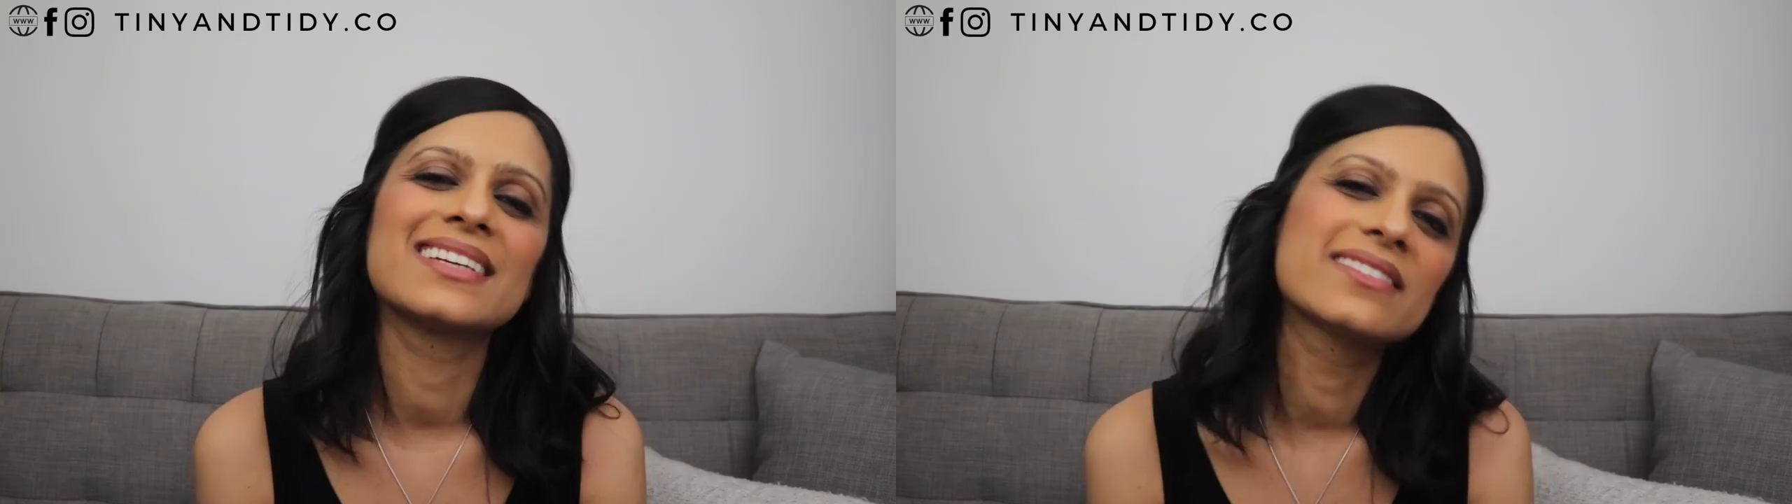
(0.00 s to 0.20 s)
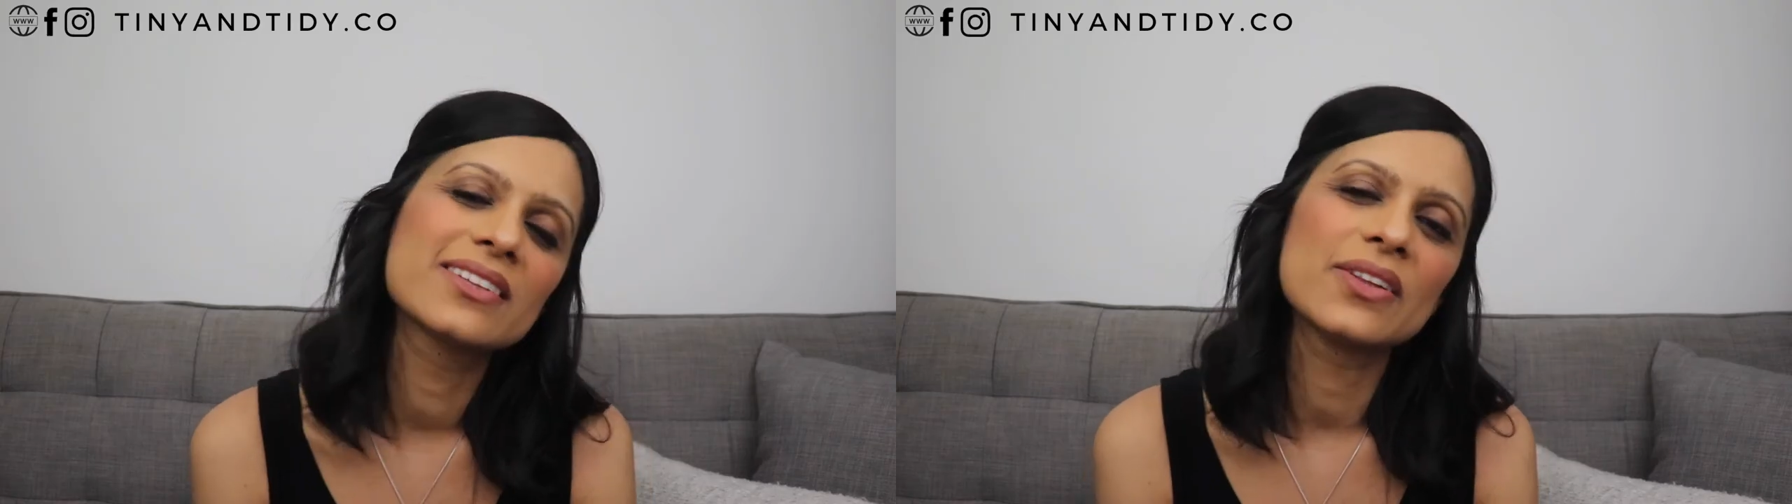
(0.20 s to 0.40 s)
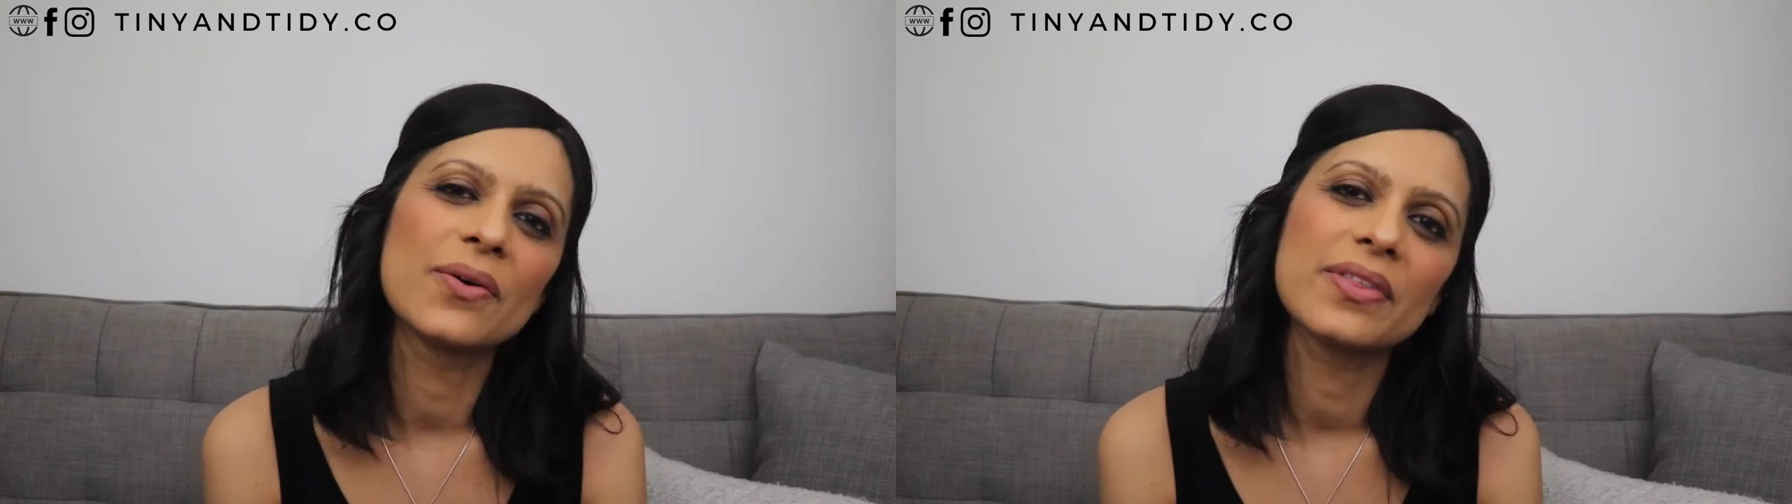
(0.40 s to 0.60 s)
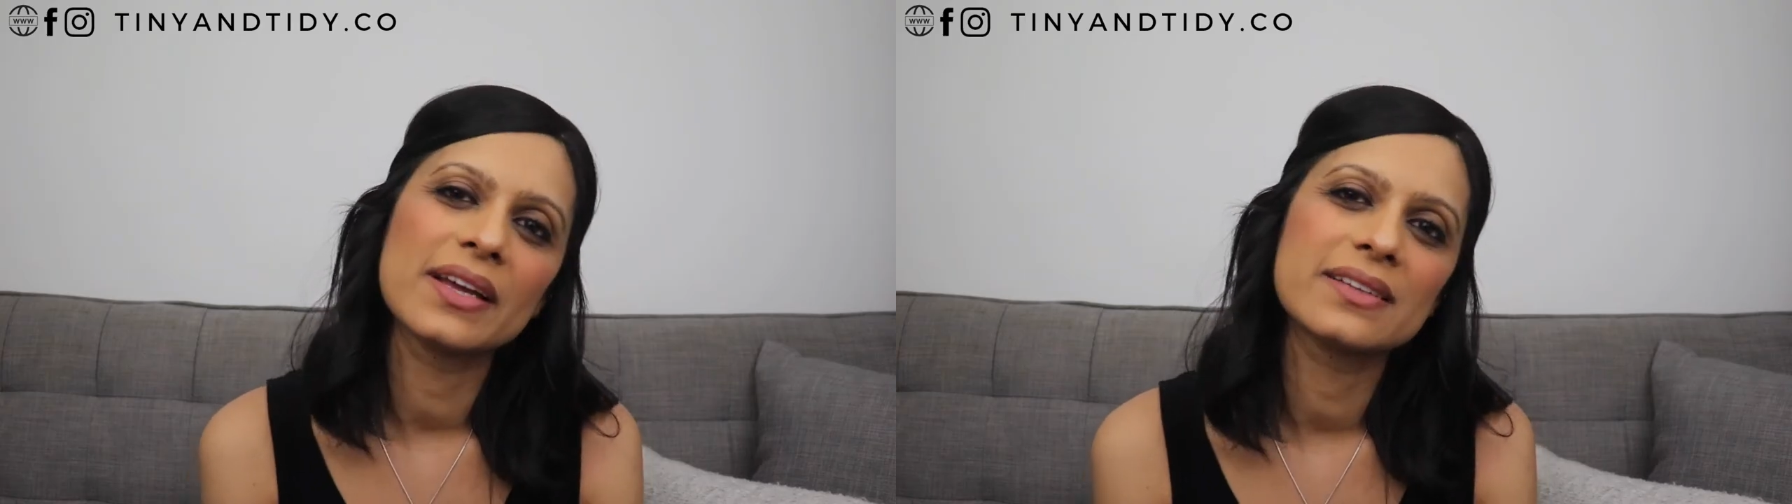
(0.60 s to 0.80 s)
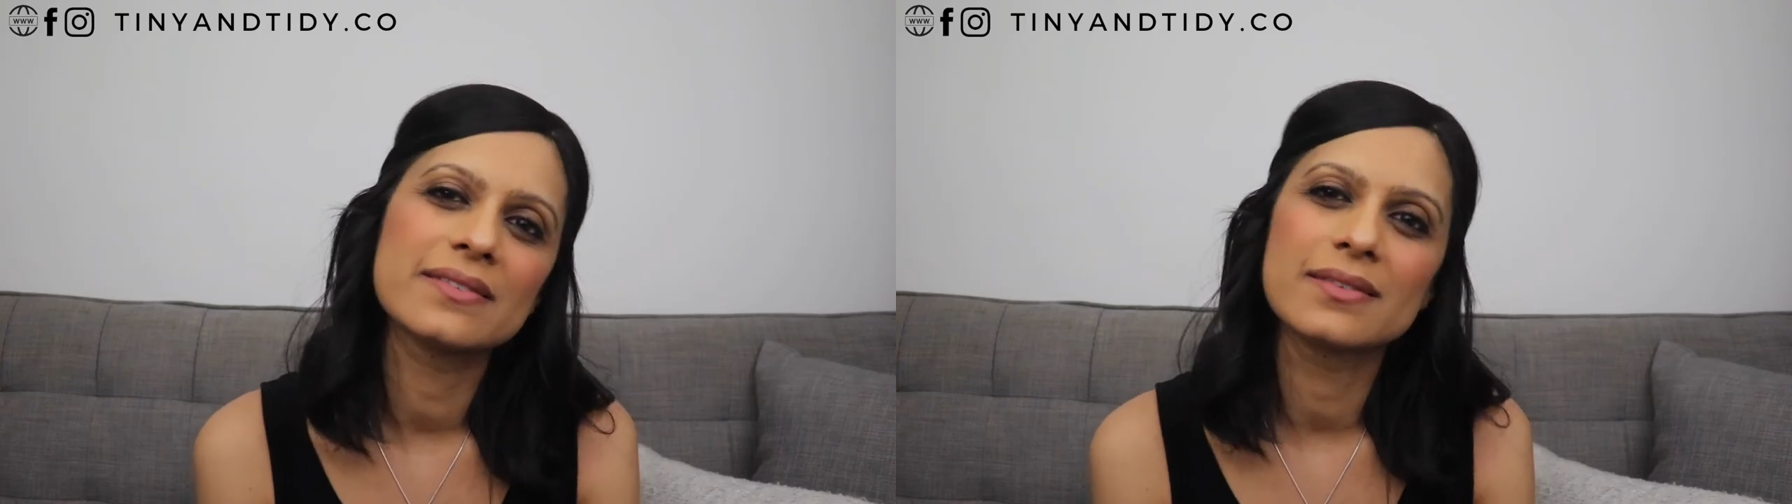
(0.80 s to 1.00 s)
kids'
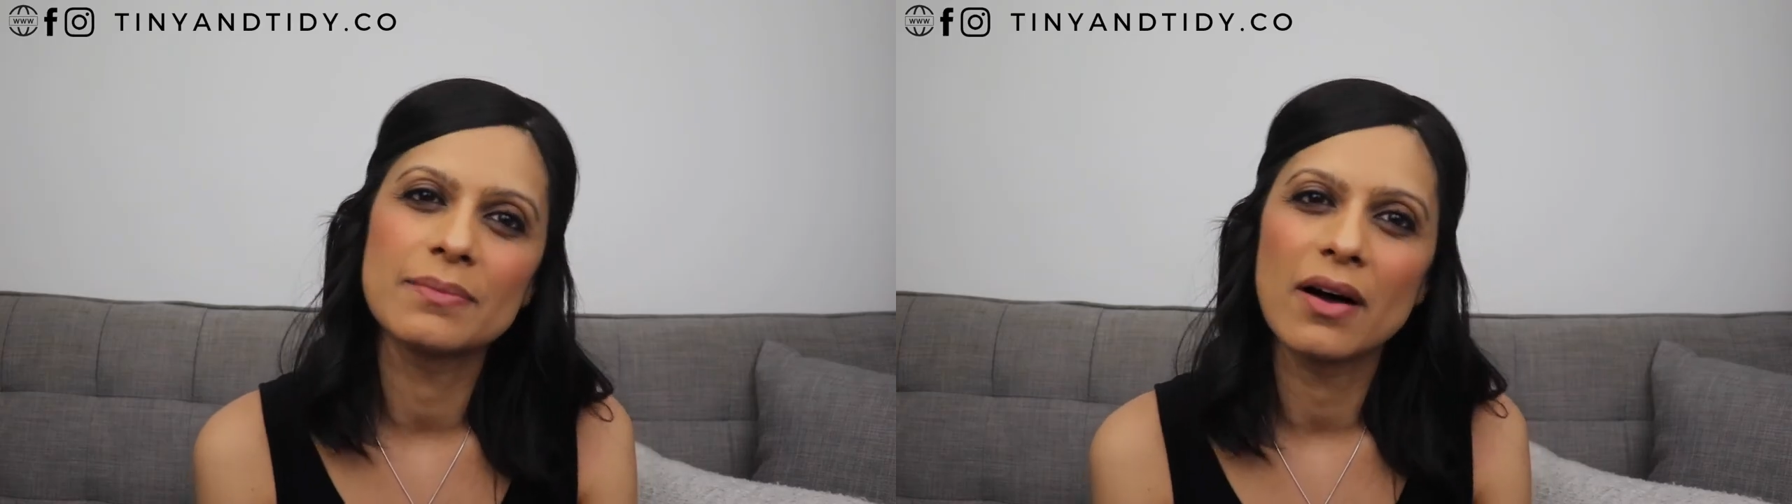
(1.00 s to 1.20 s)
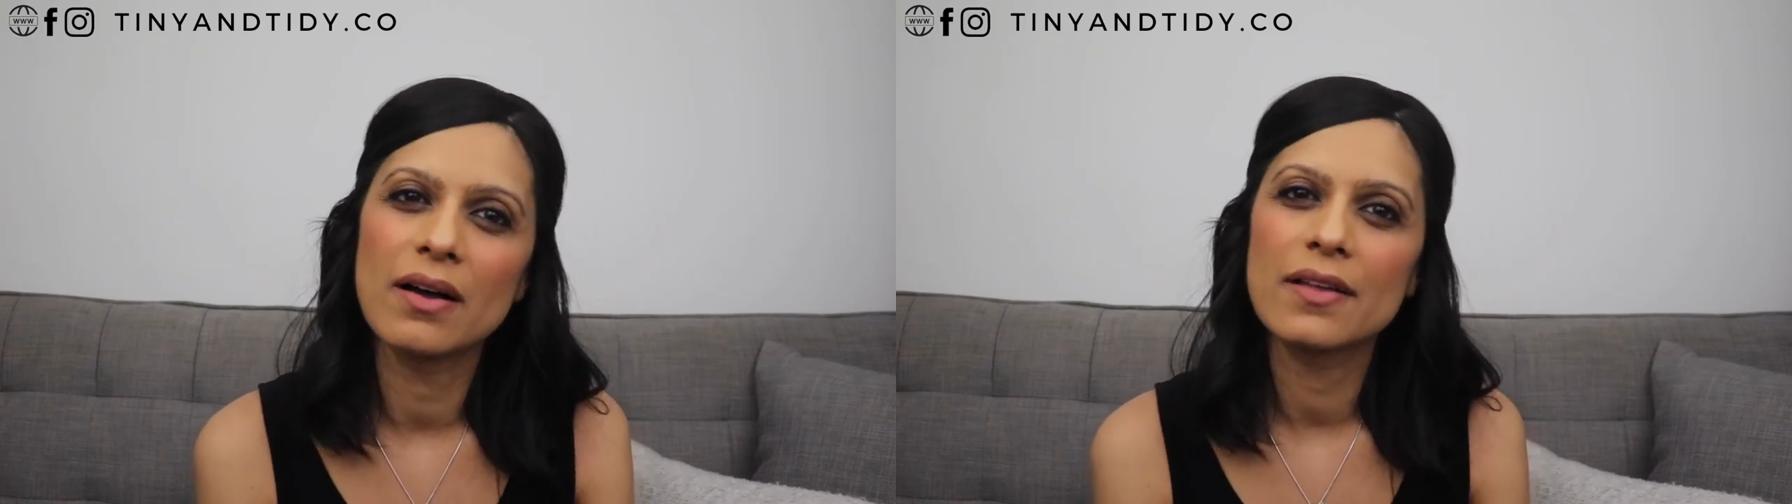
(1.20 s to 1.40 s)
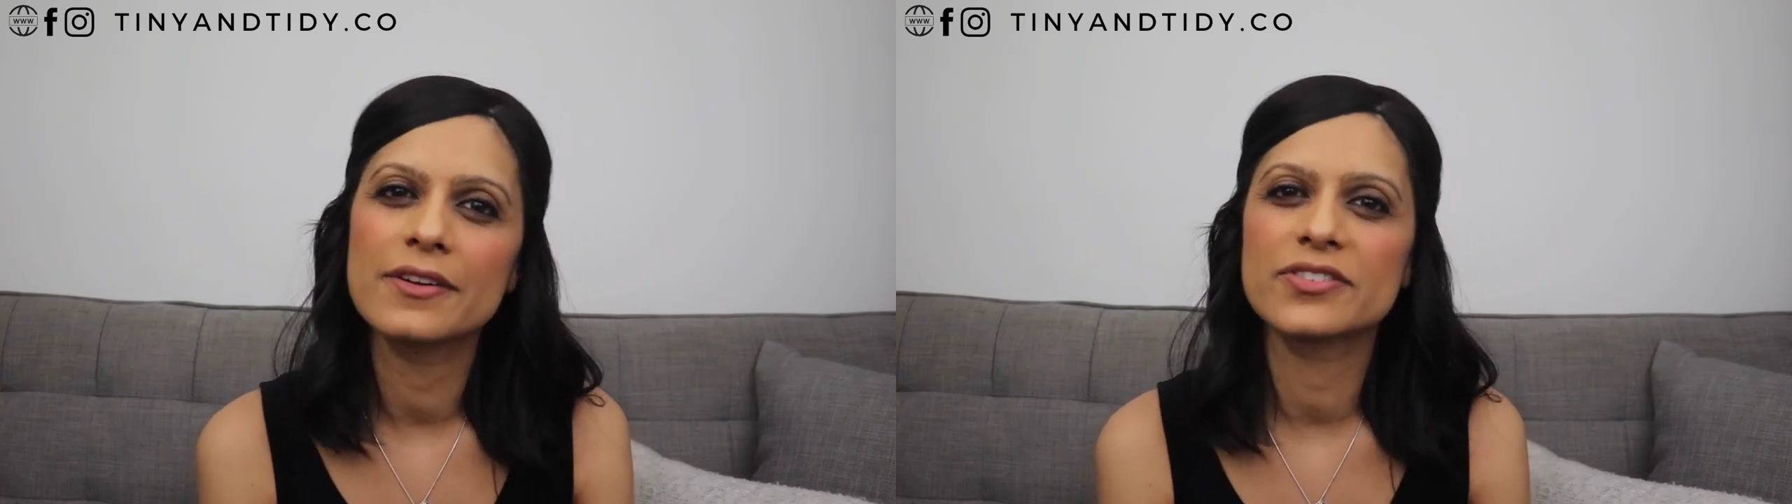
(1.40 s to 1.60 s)
clothing is small,